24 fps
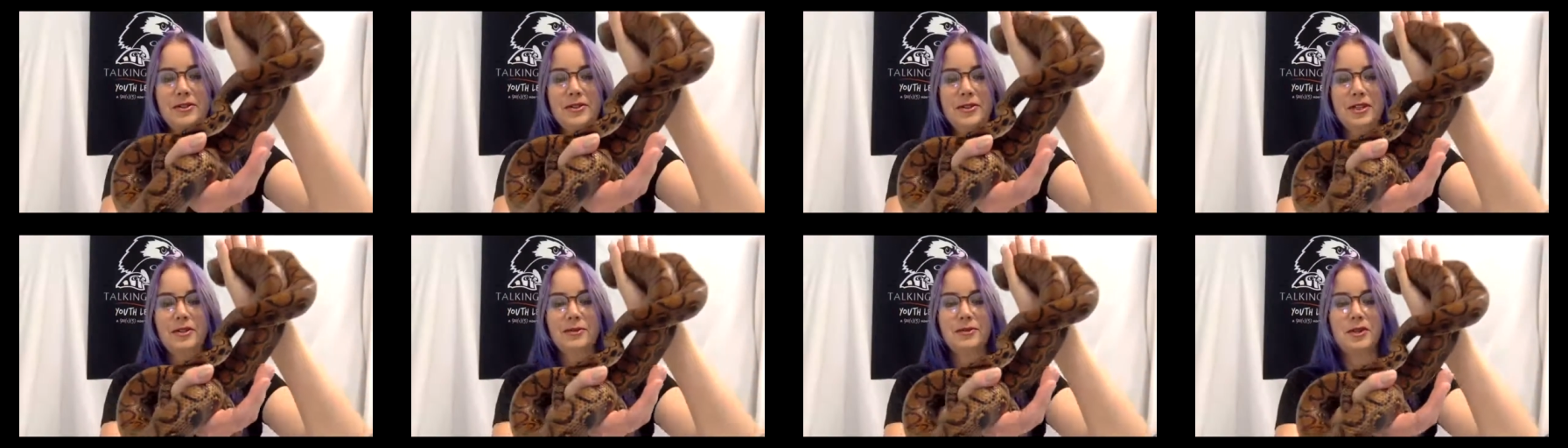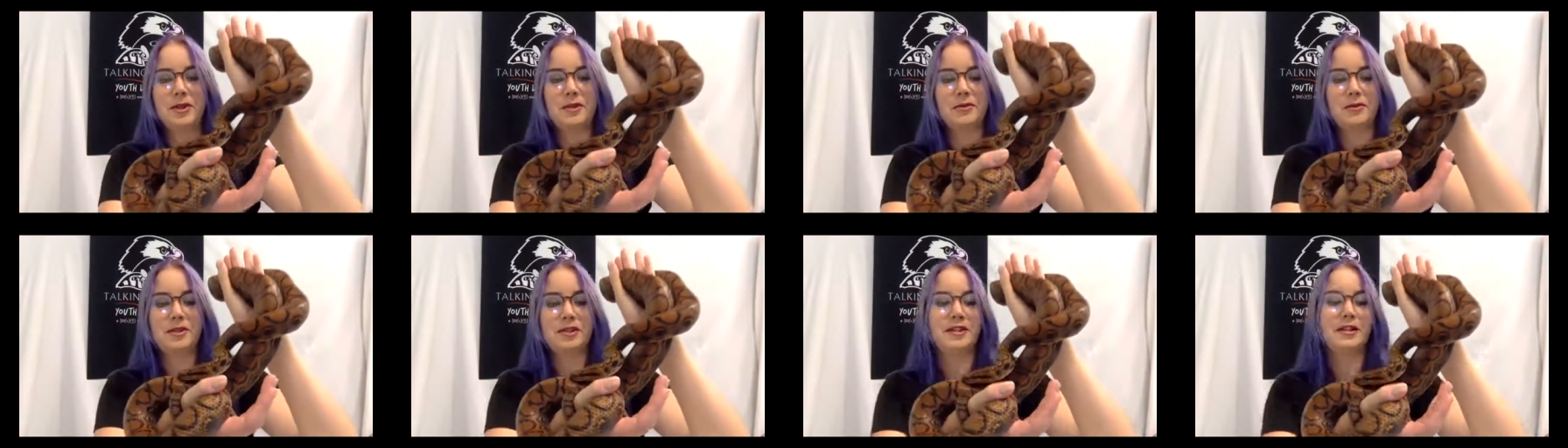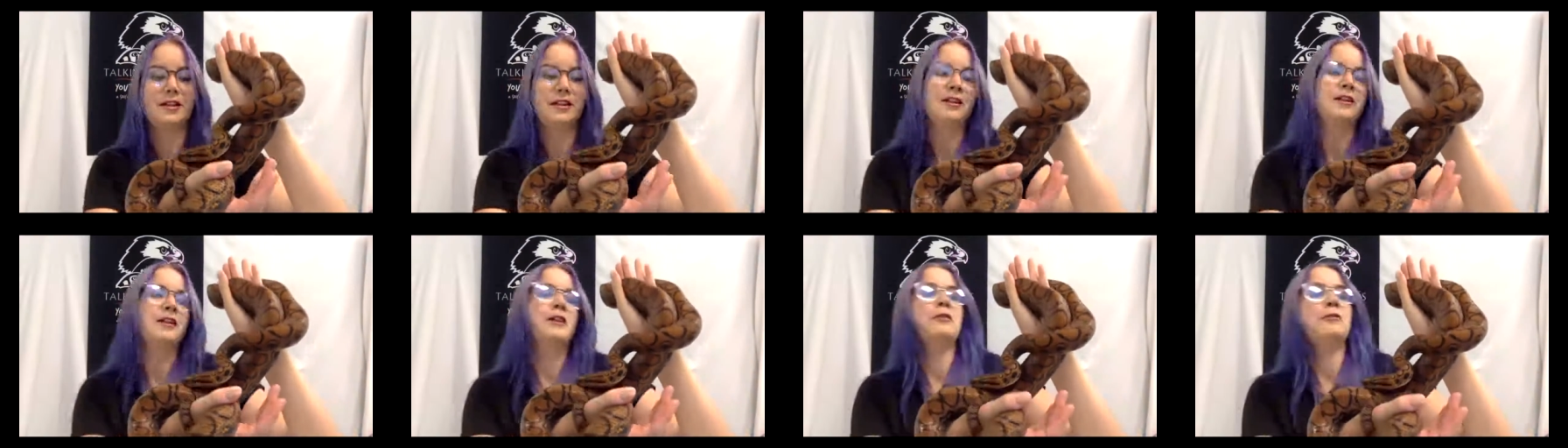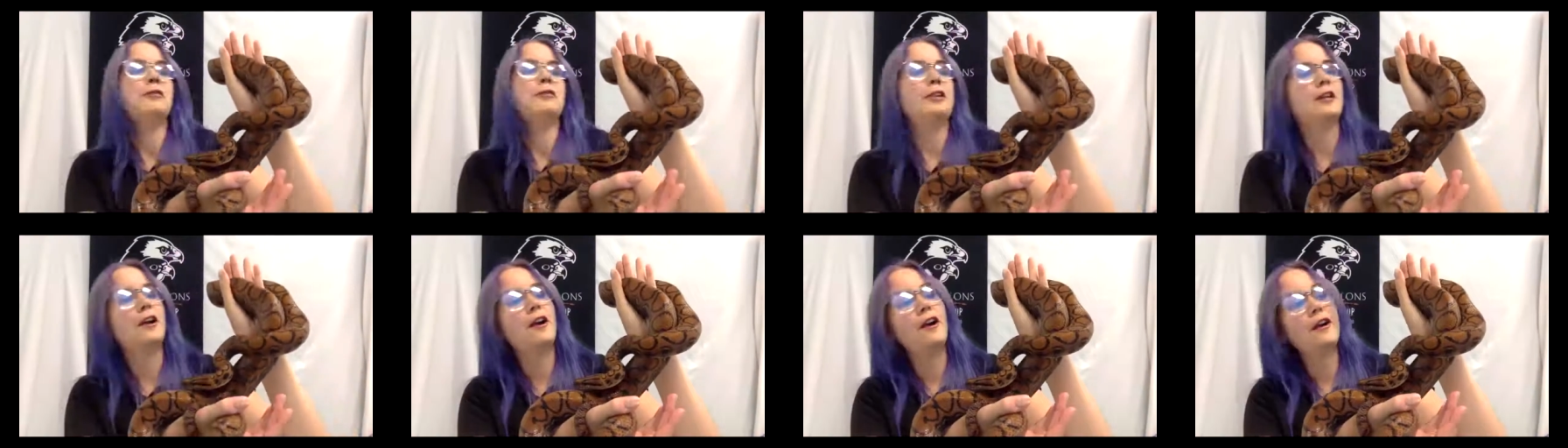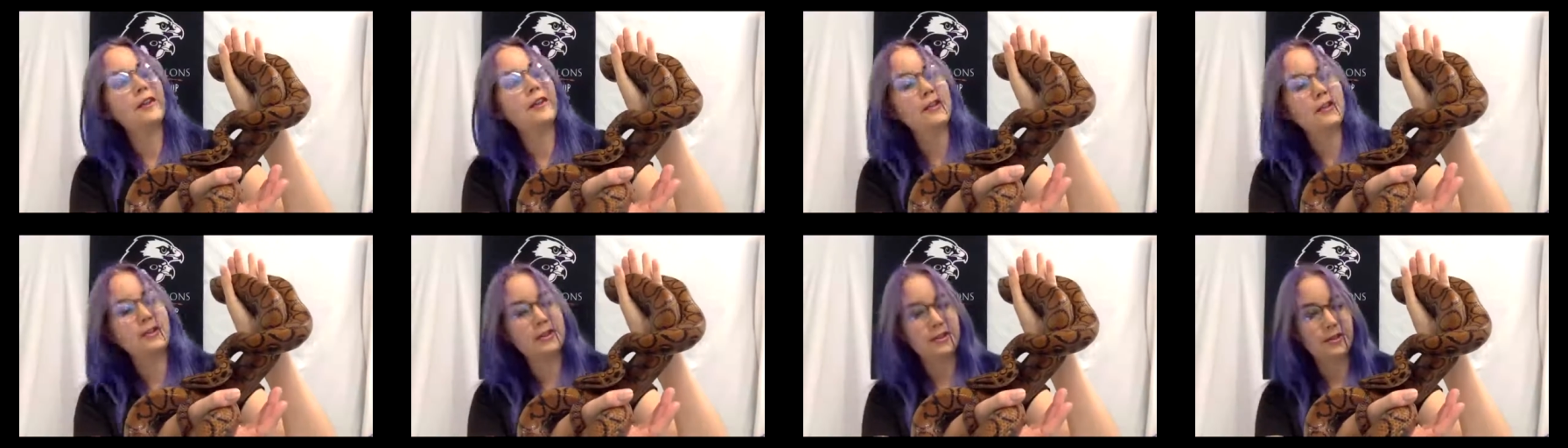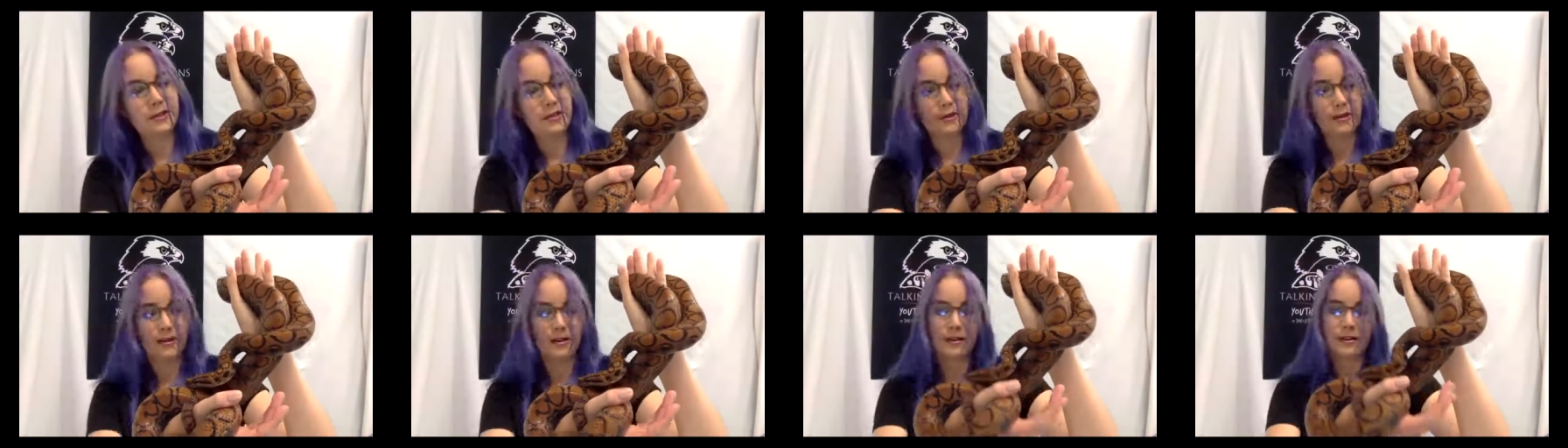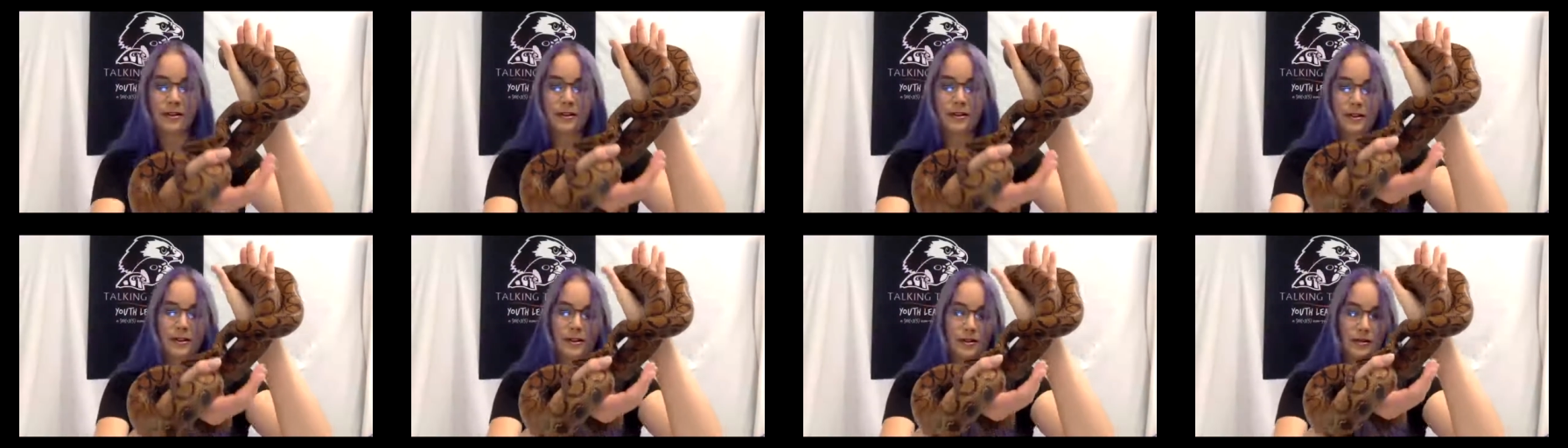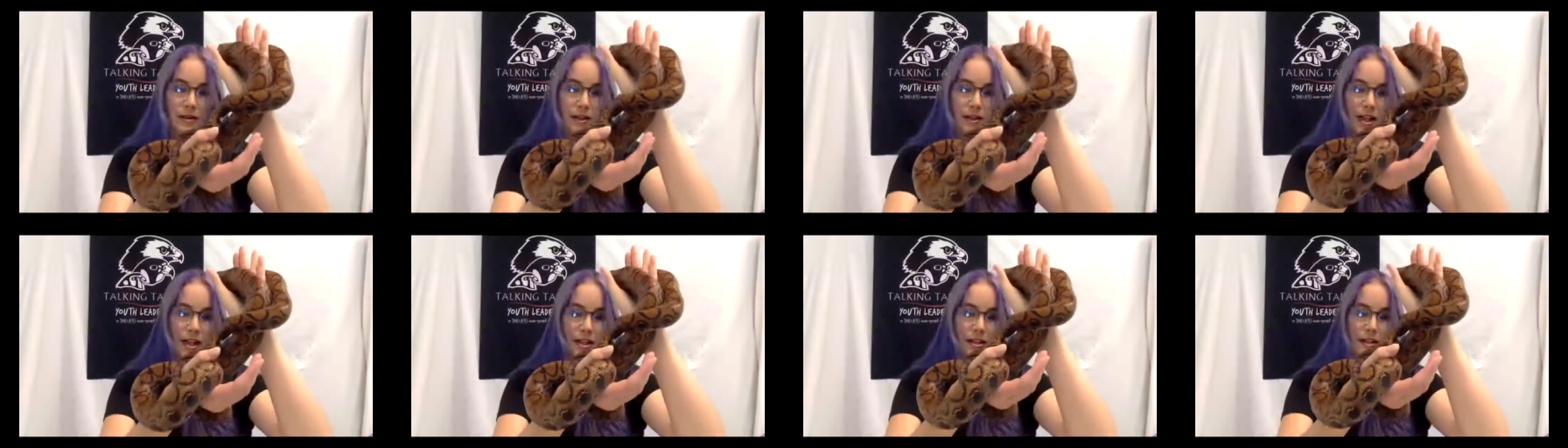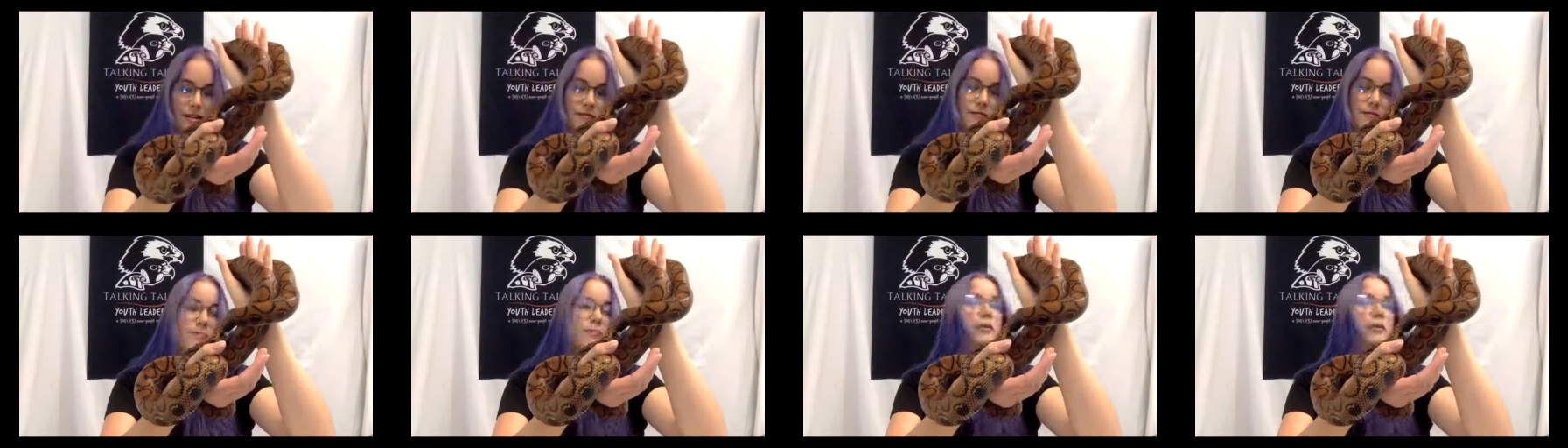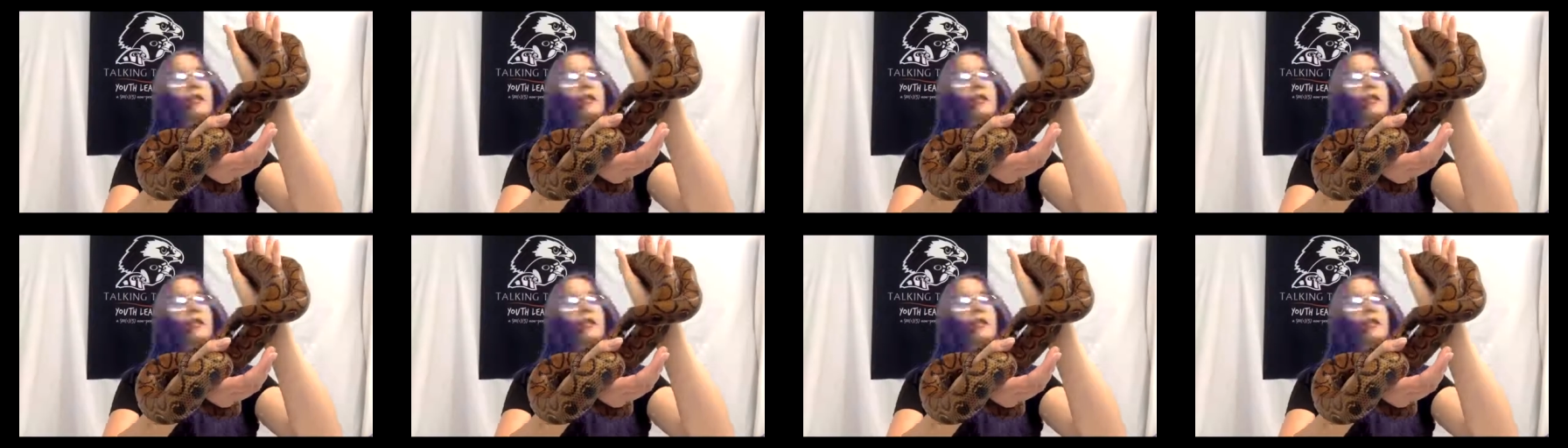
So that's why we, we call her so. So native